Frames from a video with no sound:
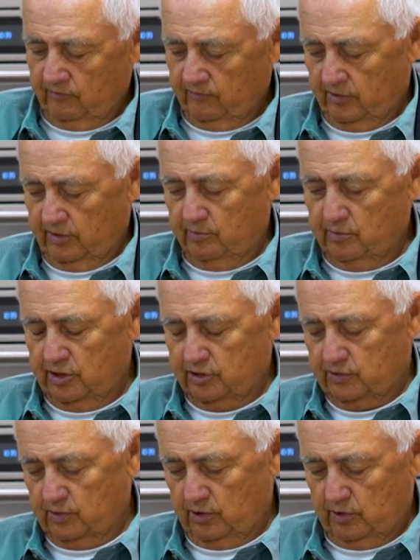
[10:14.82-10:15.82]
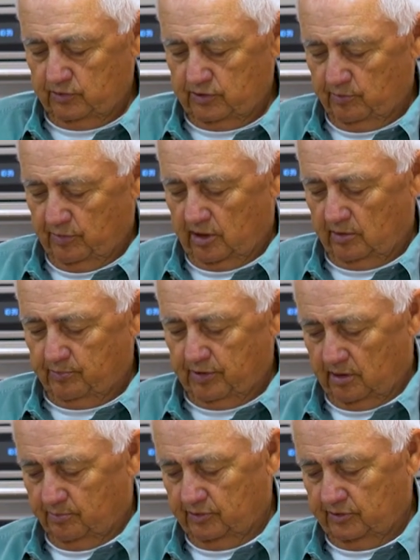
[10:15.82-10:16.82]
for the mushrooms, the bell
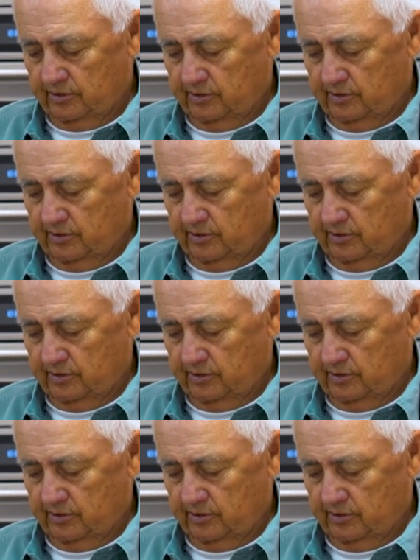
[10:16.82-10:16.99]
peppers.